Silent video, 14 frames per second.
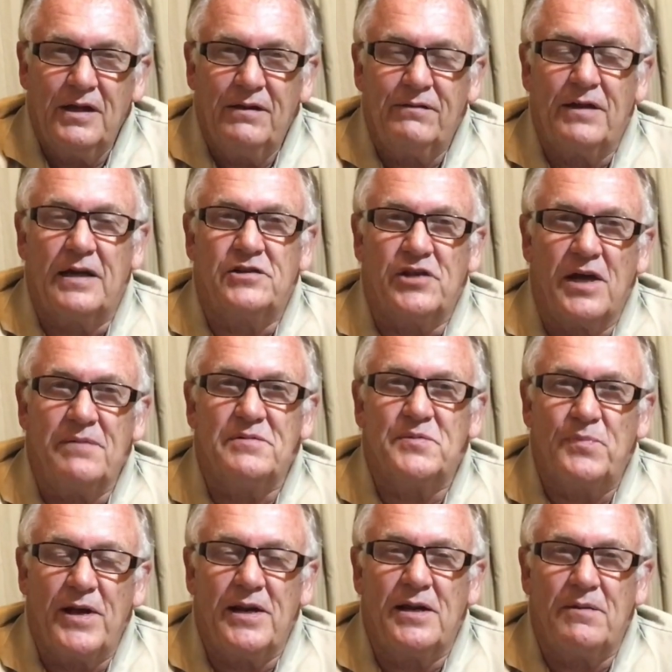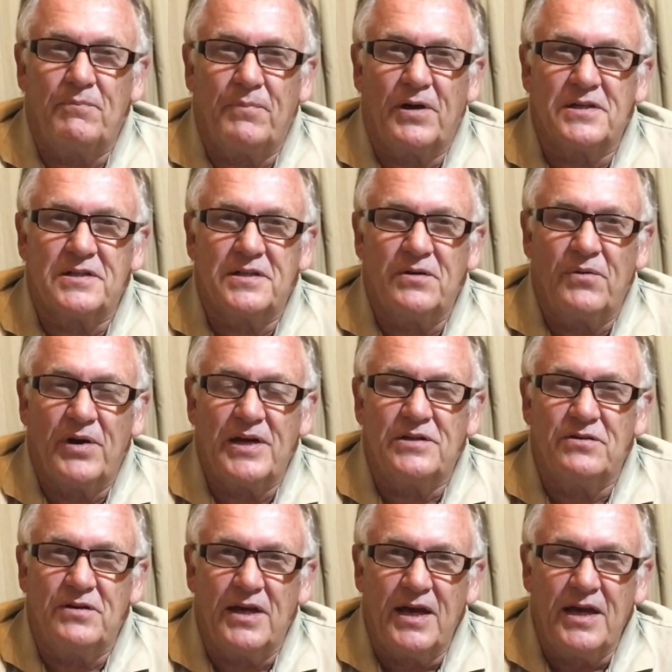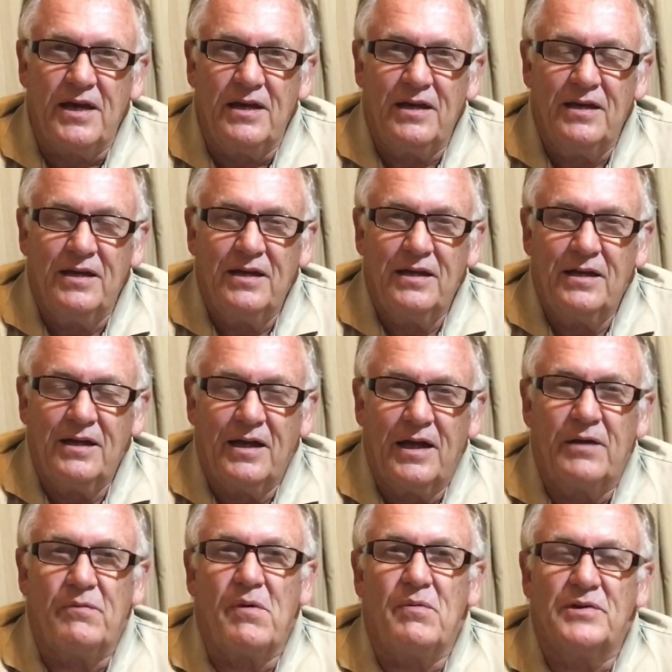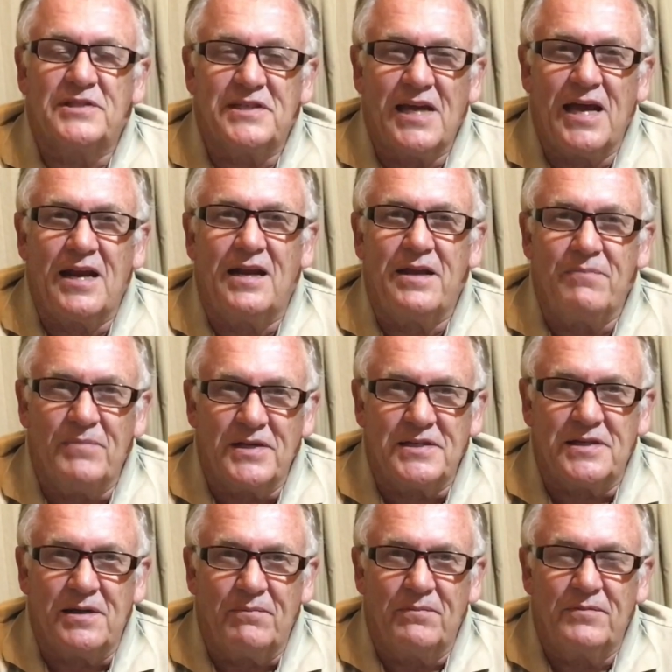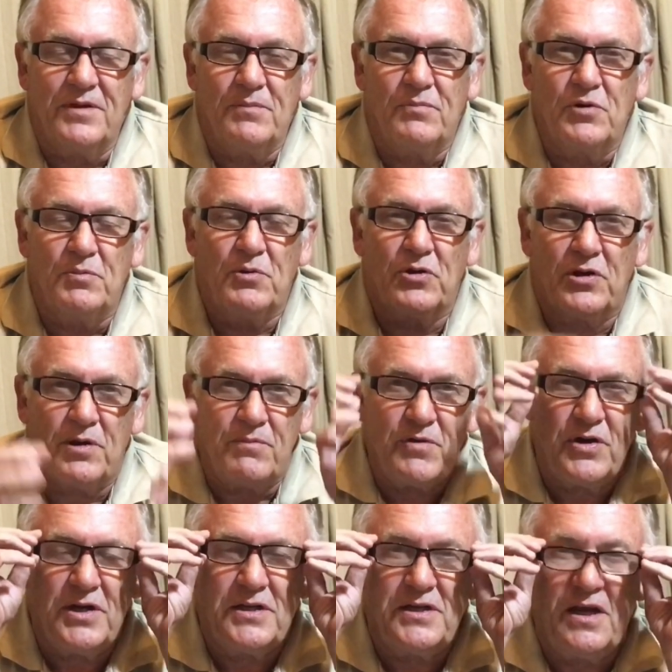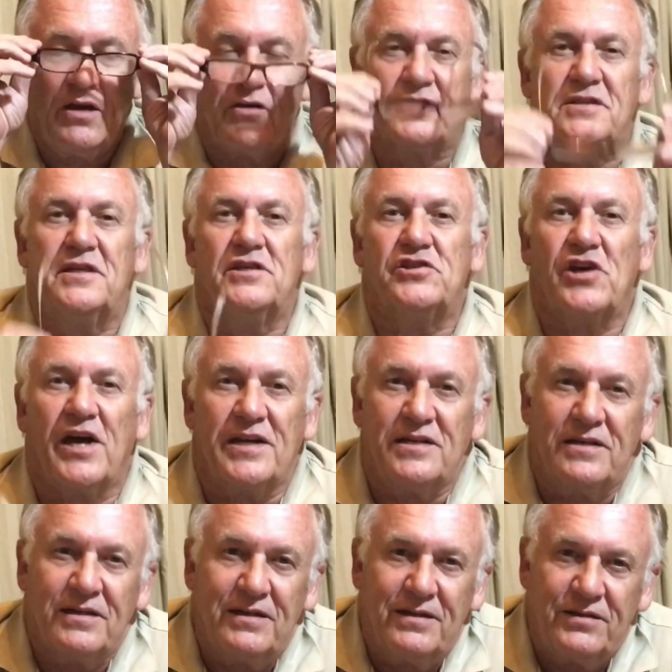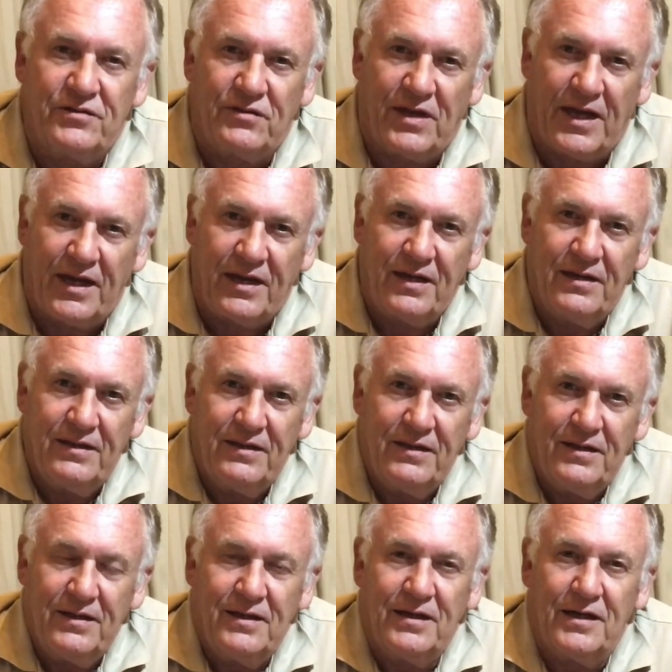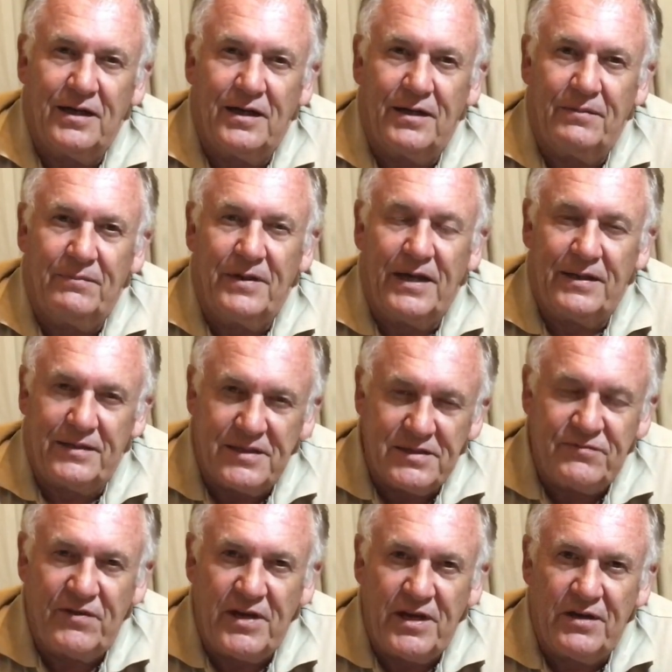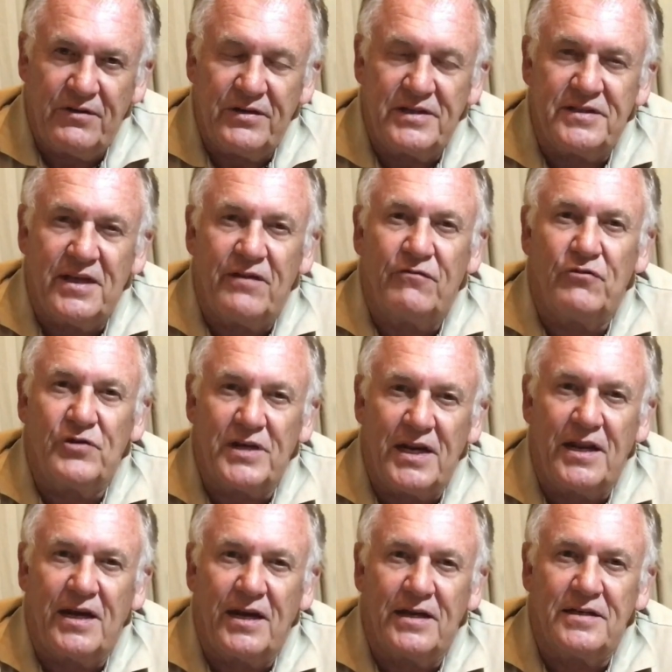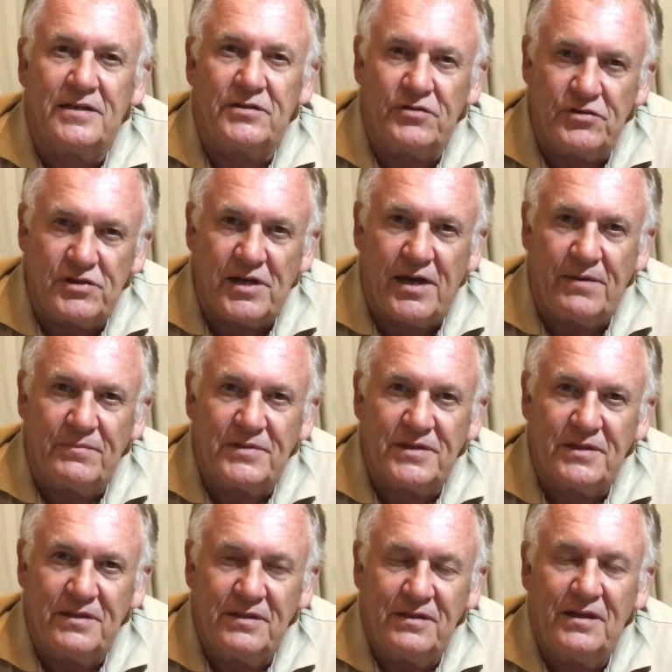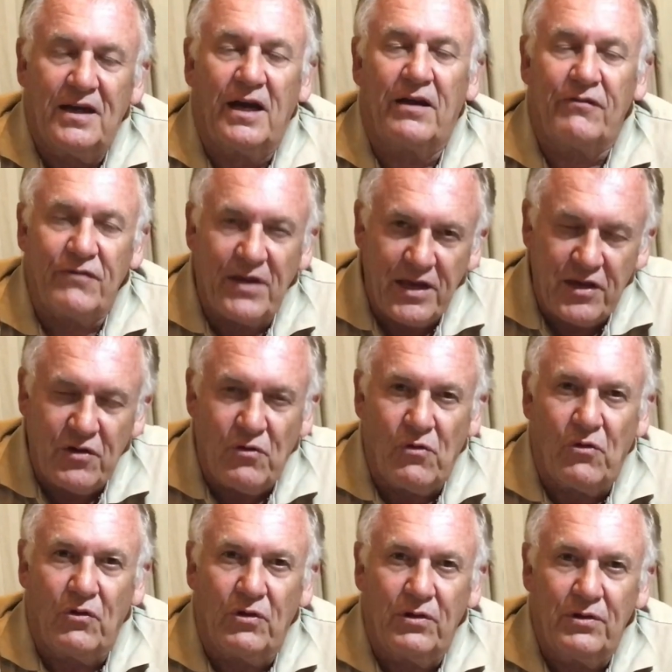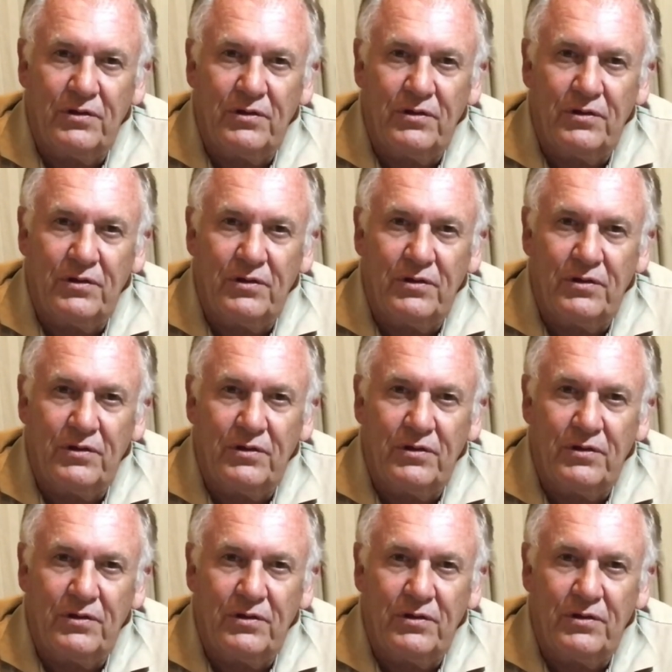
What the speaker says: That James Brennan passed away today, and we will sadly miss him. The Boerboel community lost a giant today. And this video is therefore dedicated to James. I thank you all.